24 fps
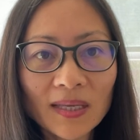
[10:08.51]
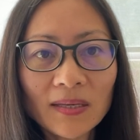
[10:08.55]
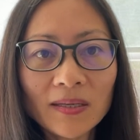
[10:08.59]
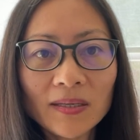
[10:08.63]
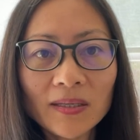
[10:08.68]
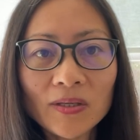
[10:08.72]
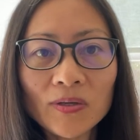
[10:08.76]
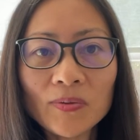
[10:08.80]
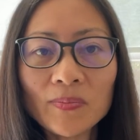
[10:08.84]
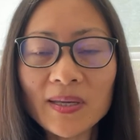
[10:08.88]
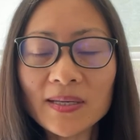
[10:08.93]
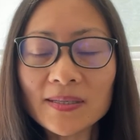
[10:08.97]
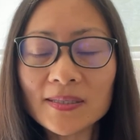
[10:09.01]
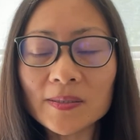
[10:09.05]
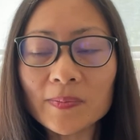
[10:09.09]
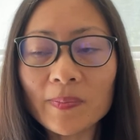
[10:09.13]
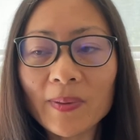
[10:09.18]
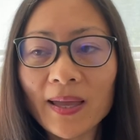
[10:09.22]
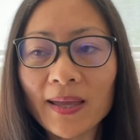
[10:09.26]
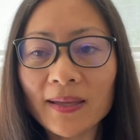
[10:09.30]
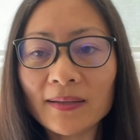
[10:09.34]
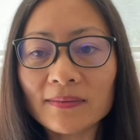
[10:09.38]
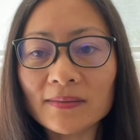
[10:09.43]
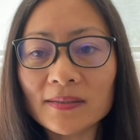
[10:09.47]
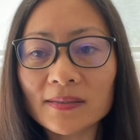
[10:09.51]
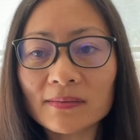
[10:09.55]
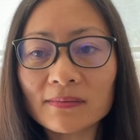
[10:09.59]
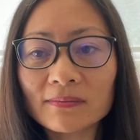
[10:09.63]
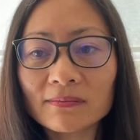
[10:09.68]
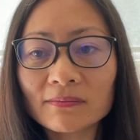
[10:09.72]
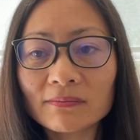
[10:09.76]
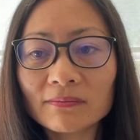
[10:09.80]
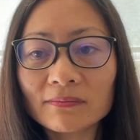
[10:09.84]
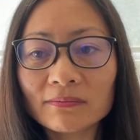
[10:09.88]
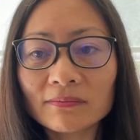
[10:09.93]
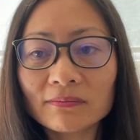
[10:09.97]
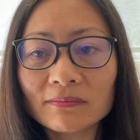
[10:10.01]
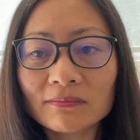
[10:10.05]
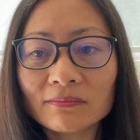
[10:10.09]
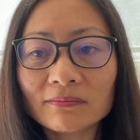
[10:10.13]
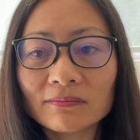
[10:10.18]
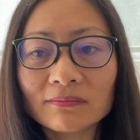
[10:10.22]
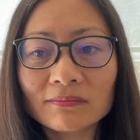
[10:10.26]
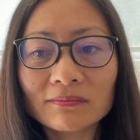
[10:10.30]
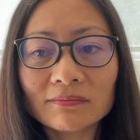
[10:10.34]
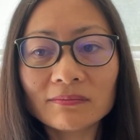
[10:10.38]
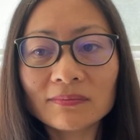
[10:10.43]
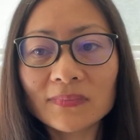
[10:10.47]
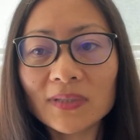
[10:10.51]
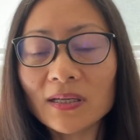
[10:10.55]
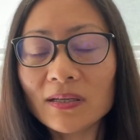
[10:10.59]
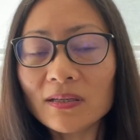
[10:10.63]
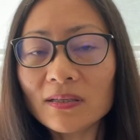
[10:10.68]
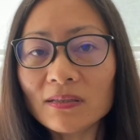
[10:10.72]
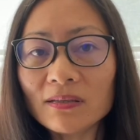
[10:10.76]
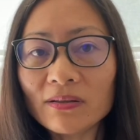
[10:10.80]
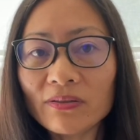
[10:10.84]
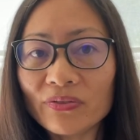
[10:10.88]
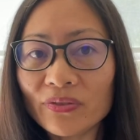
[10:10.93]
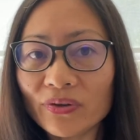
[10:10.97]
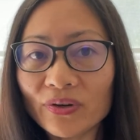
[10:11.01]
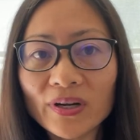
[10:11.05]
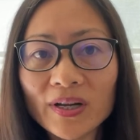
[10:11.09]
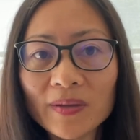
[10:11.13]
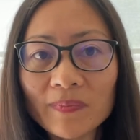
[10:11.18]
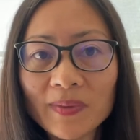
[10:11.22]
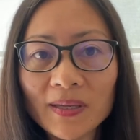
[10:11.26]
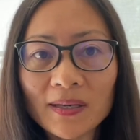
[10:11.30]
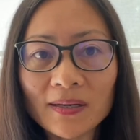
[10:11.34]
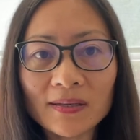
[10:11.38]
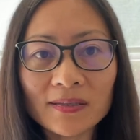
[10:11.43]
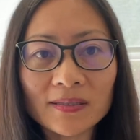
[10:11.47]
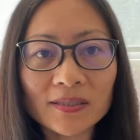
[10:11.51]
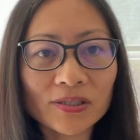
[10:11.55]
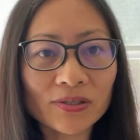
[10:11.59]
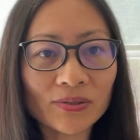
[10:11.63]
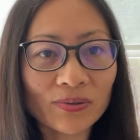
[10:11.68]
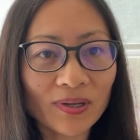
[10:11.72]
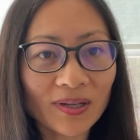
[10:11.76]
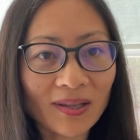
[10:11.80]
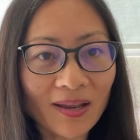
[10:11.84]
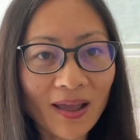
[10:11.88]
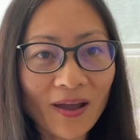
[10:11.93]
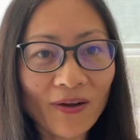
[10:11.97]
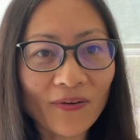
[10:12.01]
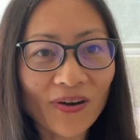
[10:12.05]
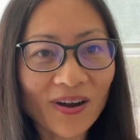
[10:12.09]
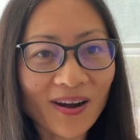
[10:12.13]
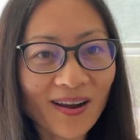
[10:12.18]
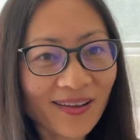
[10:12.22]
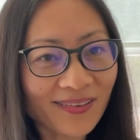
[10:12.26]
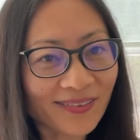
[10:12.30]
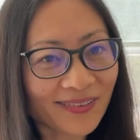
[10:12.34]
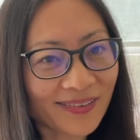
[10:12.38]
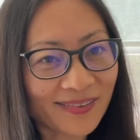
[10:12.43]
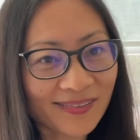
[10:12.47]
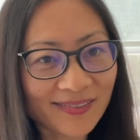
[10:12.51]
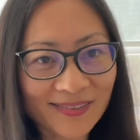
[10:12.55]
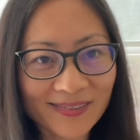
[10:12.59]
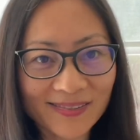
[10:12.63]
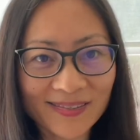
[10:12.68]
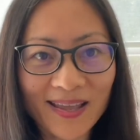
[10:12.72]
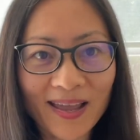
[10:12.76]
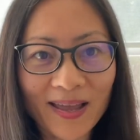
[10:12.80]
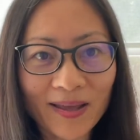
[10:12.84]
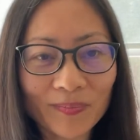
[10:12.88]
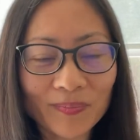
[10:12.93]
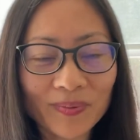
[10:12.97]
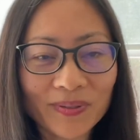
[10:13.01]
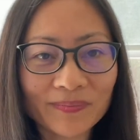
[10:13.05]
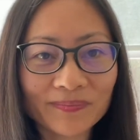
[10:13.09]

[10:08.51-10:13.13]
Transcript: You may spend 30 minutes to an hour on this step.